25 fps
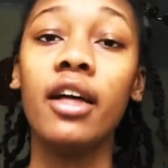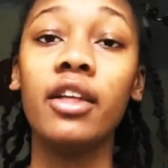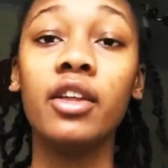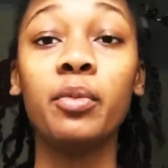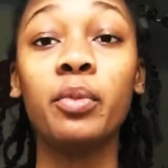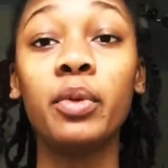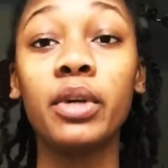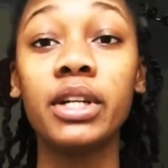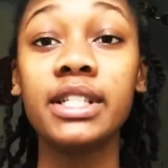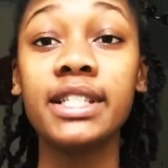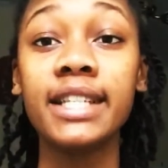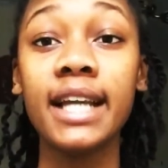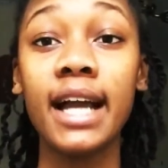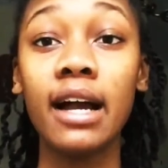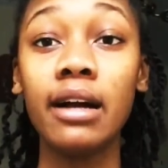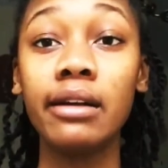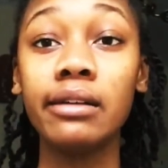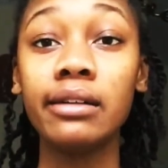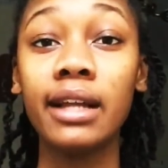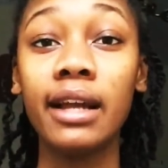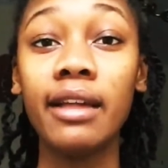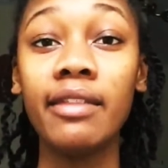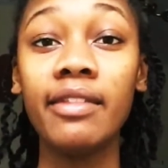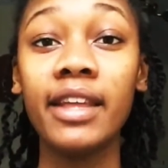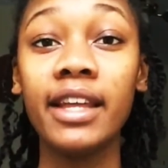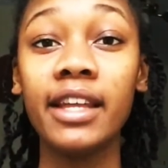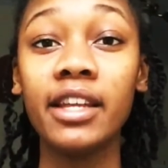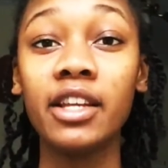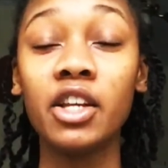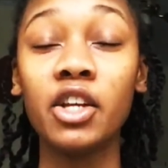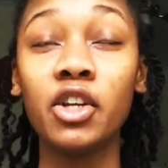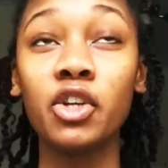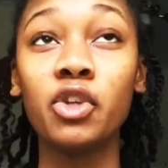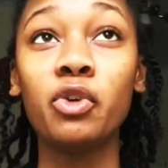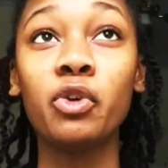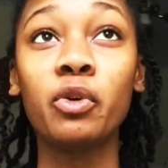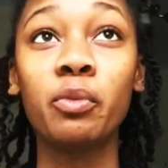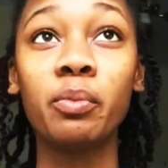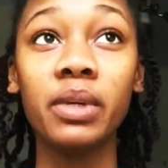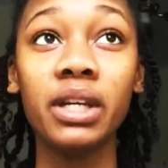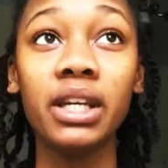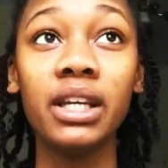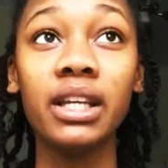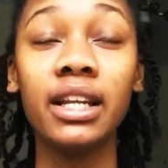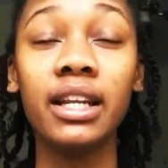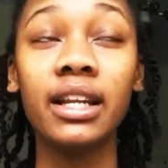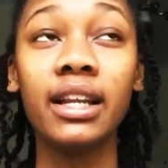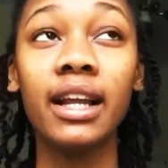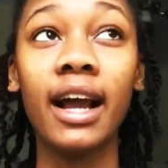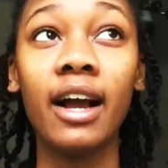You put it down and then you
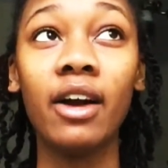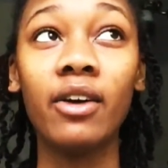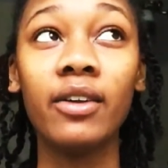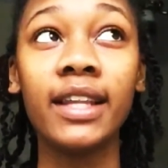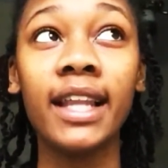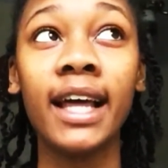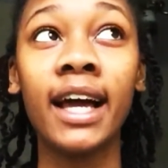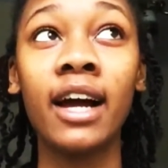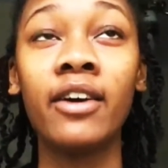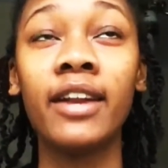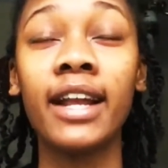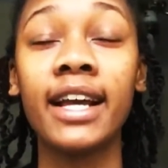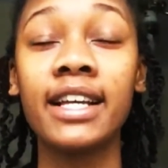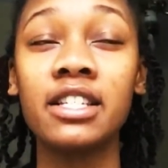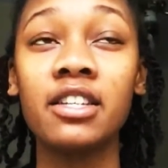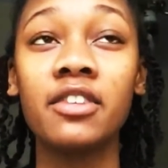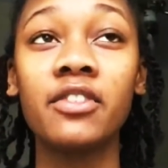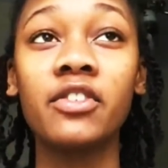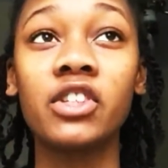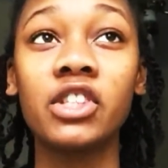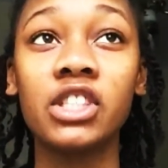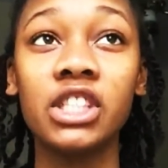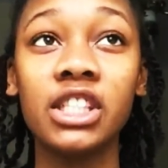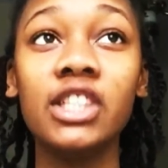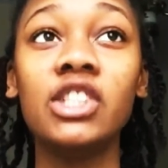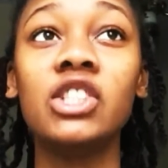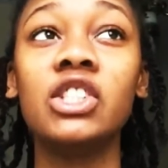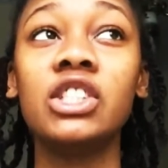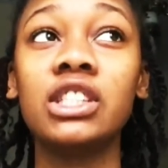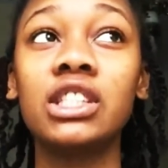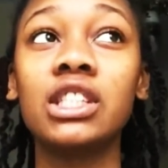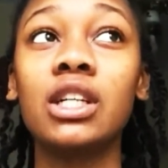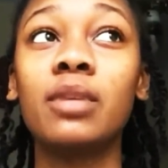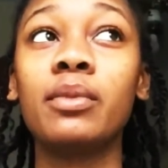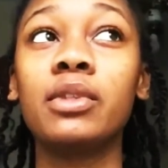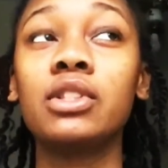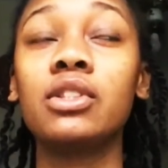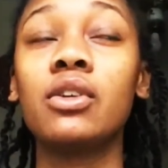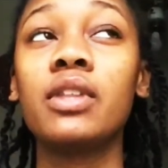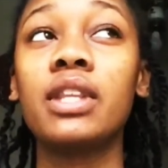repeat it out loud as if you're teaching someone.